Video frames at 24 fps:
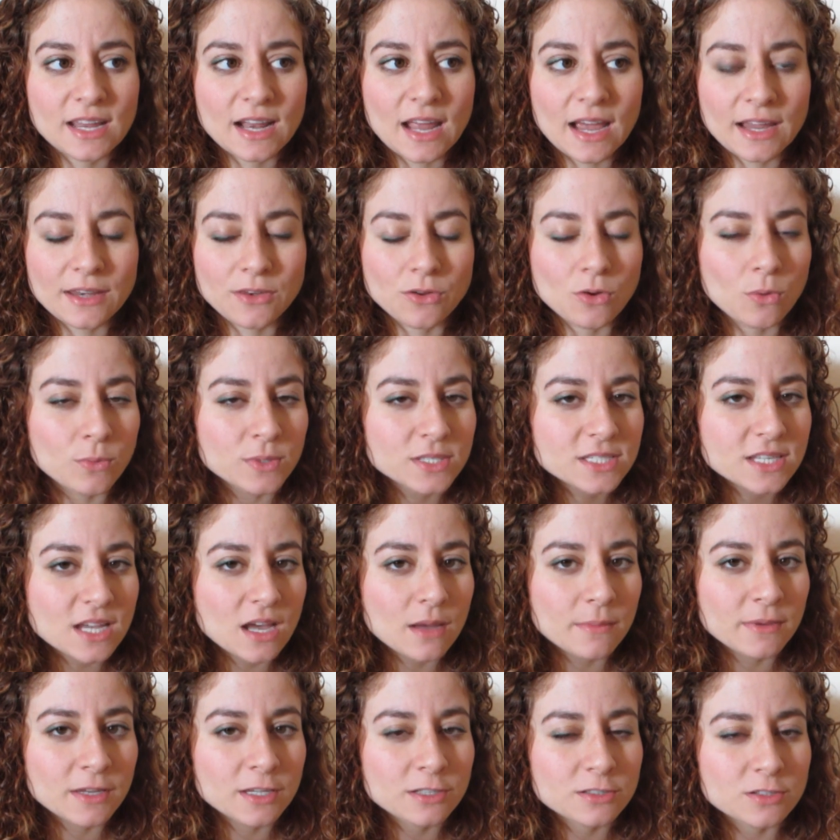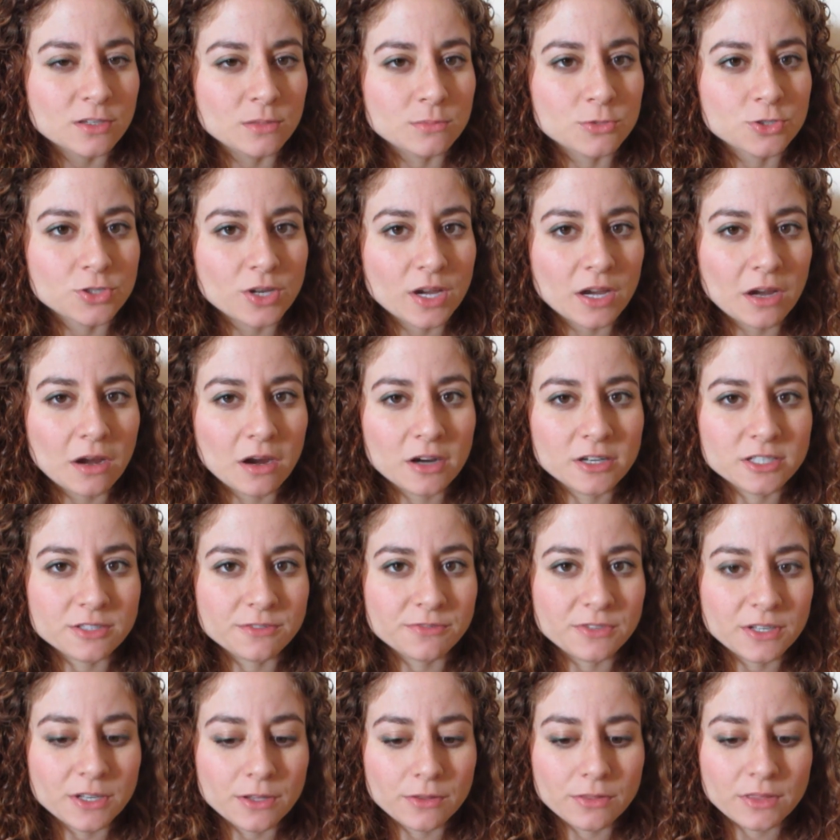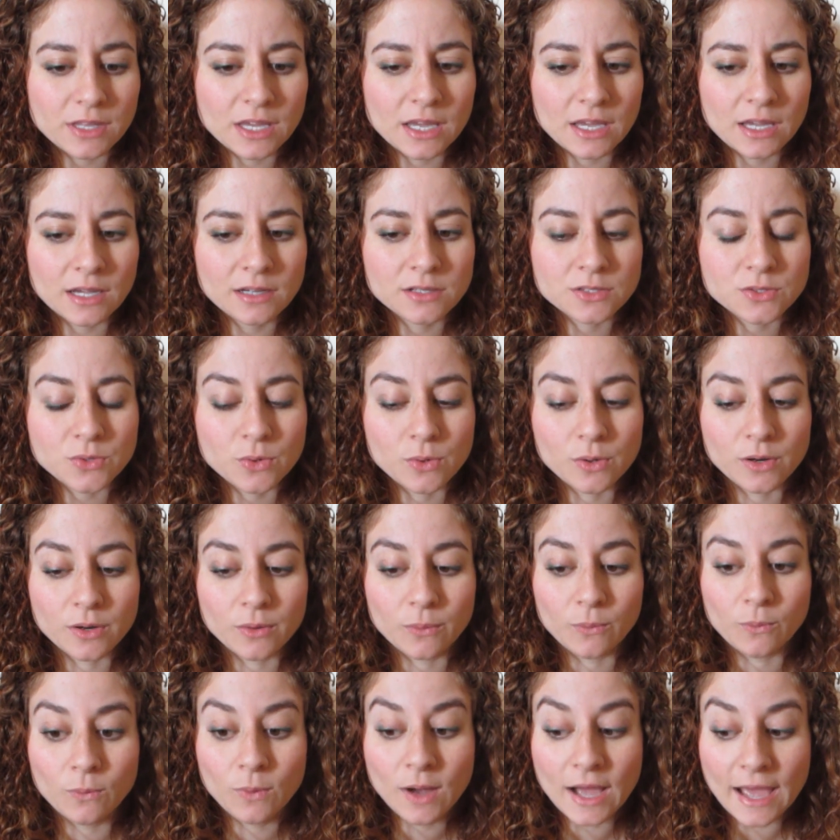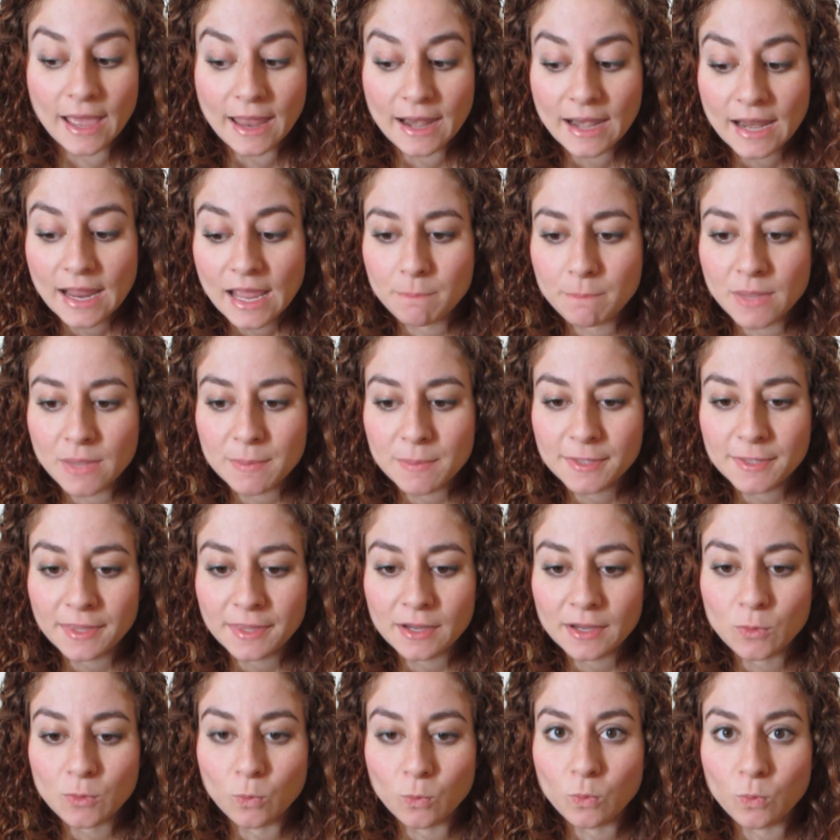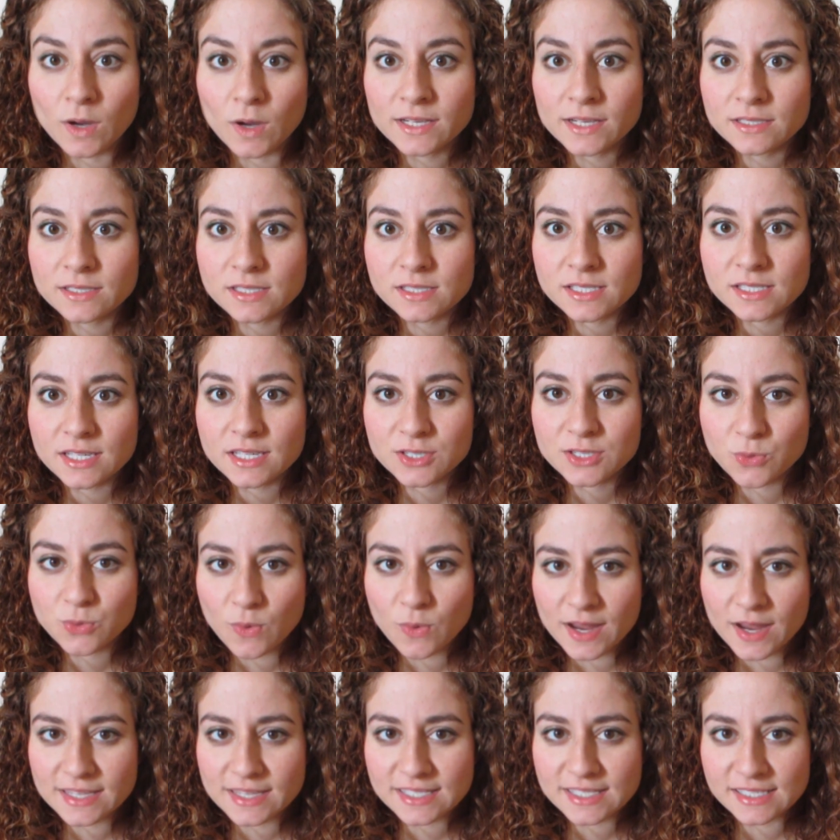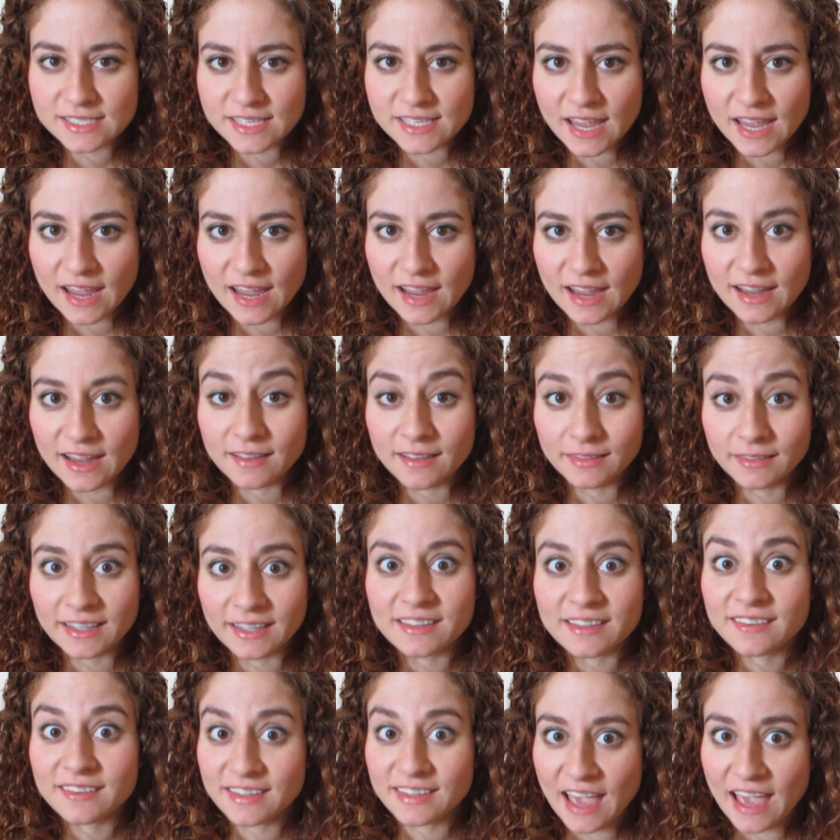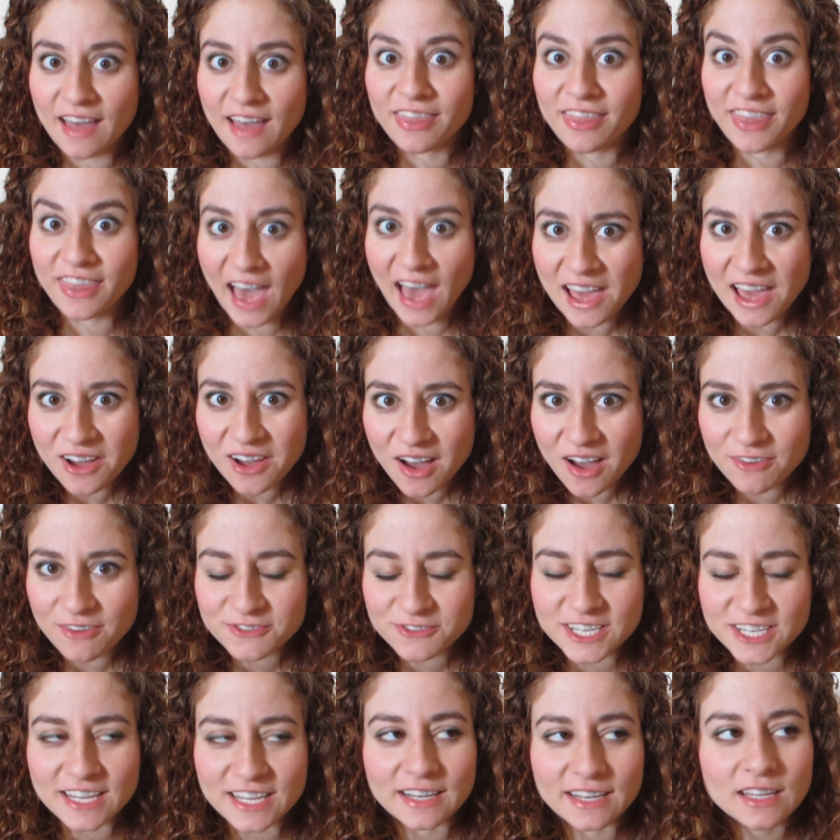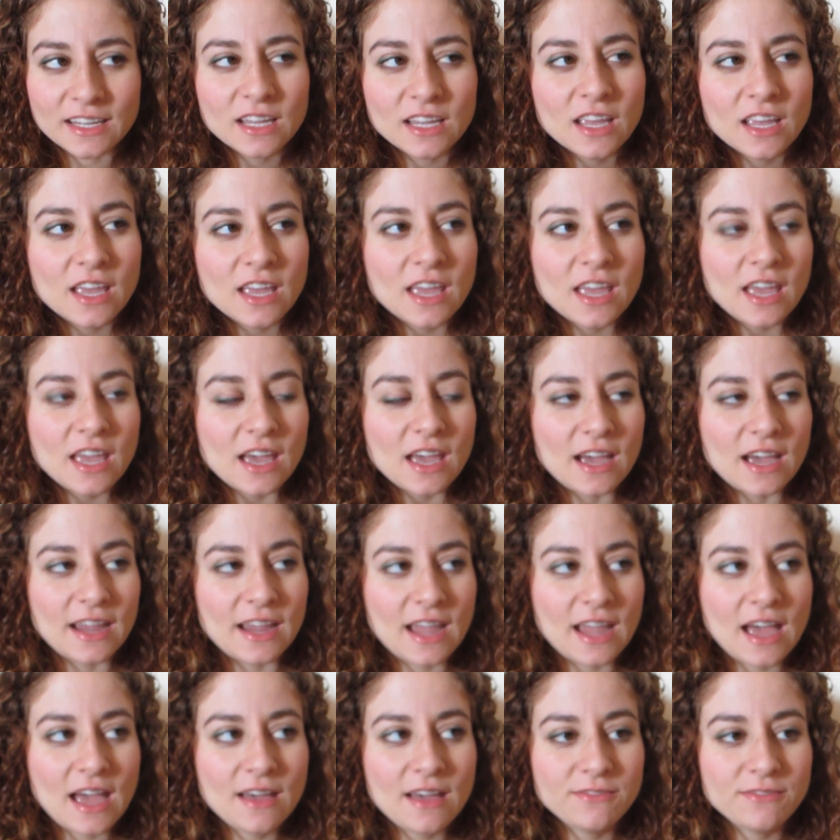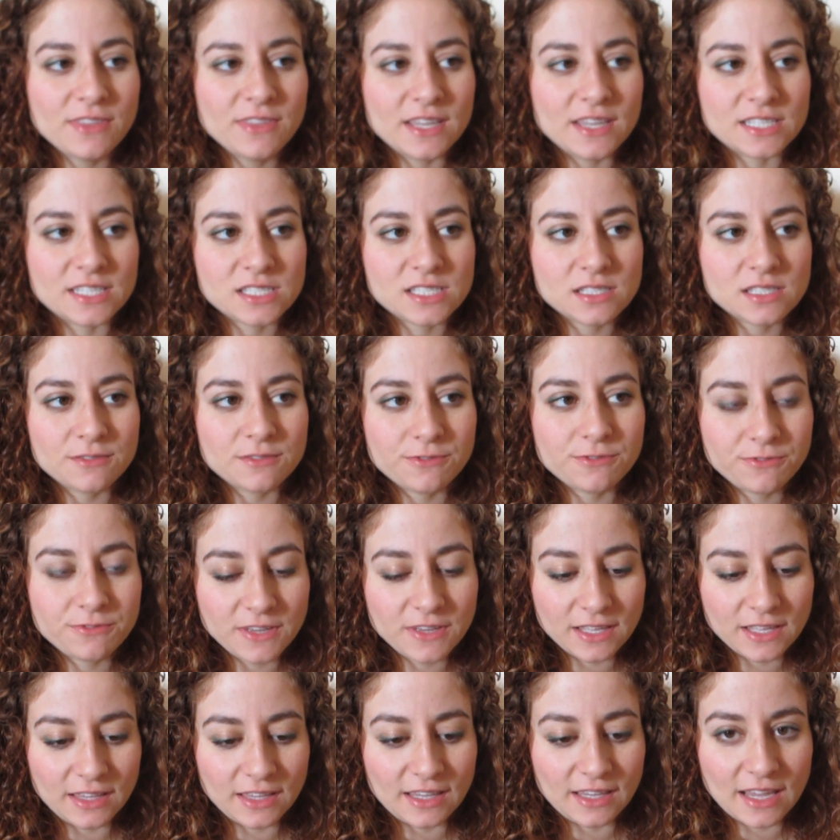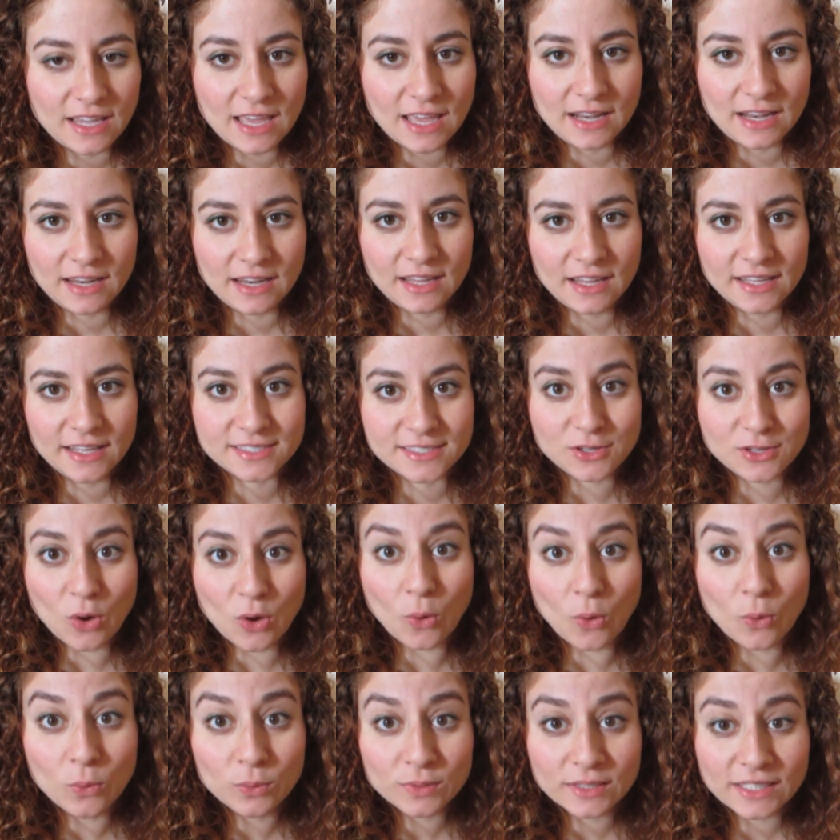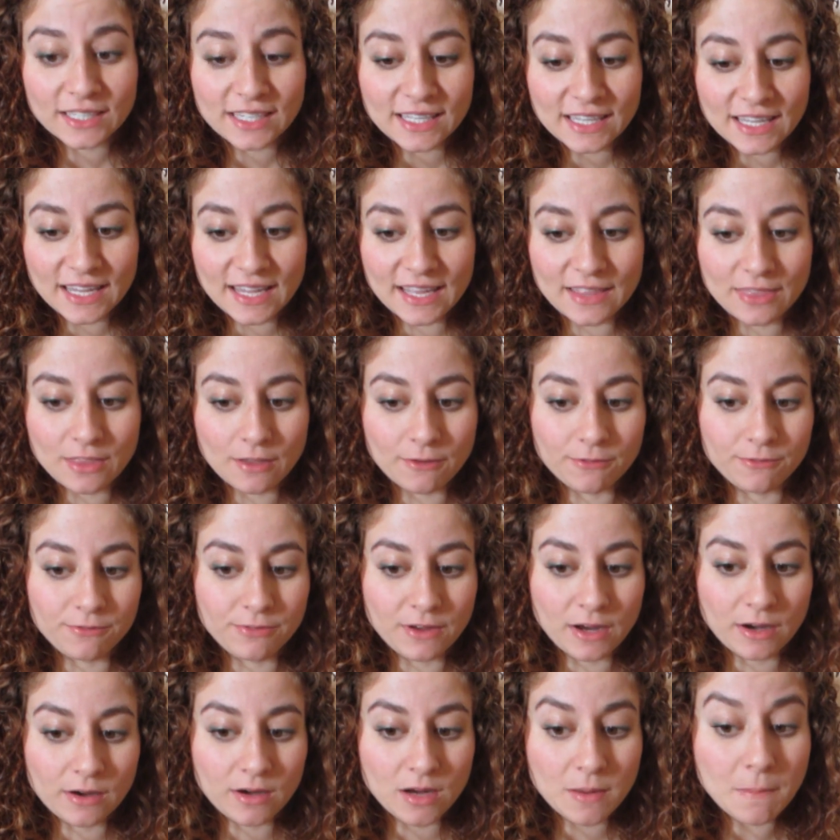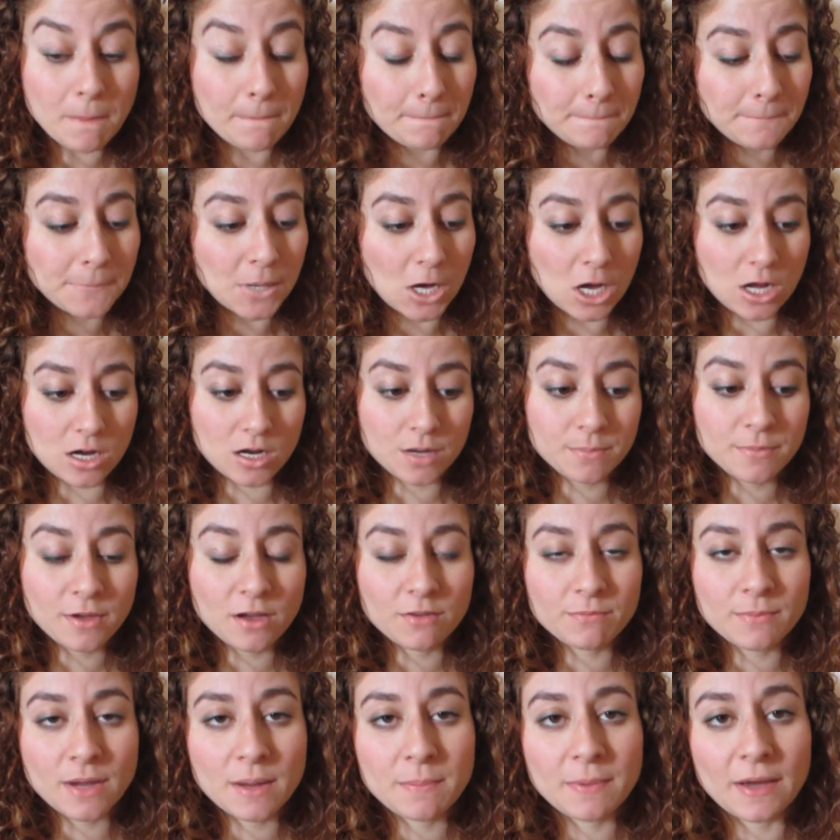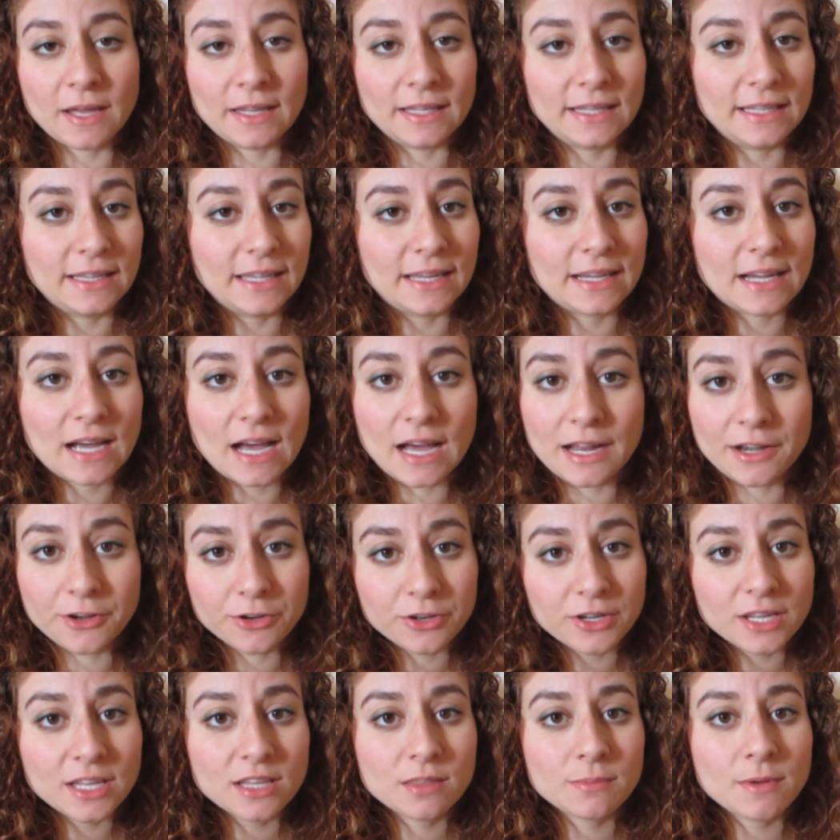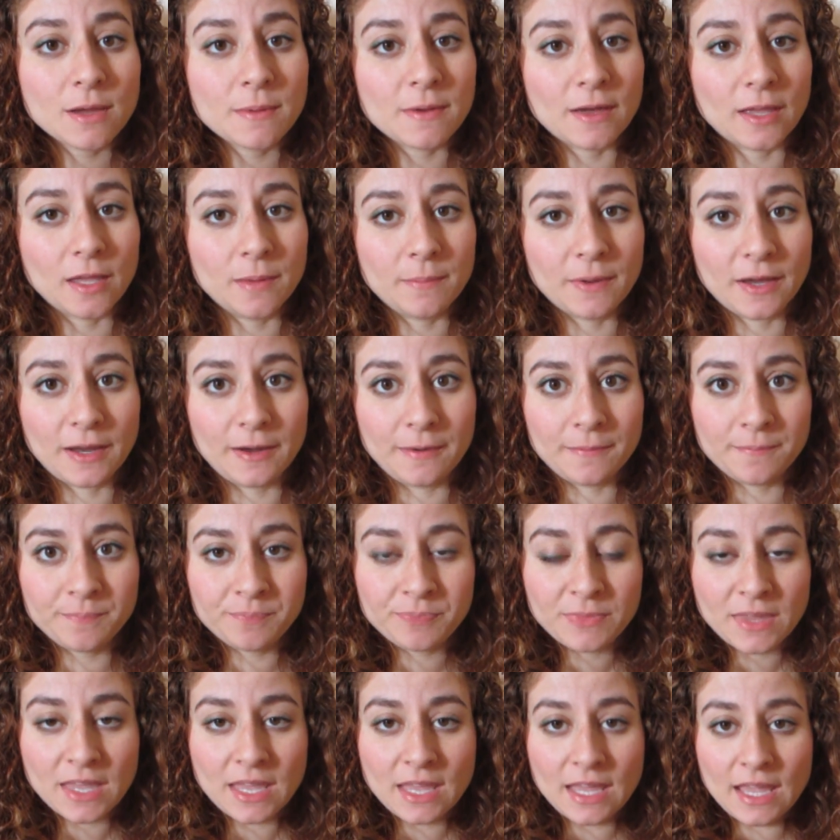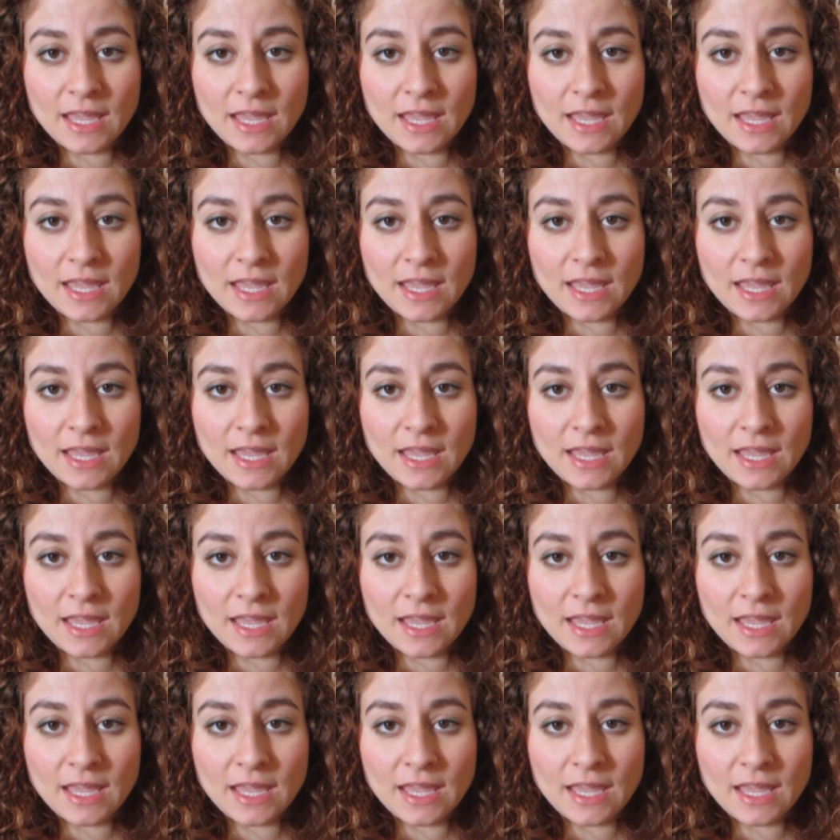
that I know what's coming, so I'm trying hard to feel things or what. Maybe like once to twice a day, like, yeah, that often, I have this feeling, and it's only in the very bottom of my belly, like underneath my belly button.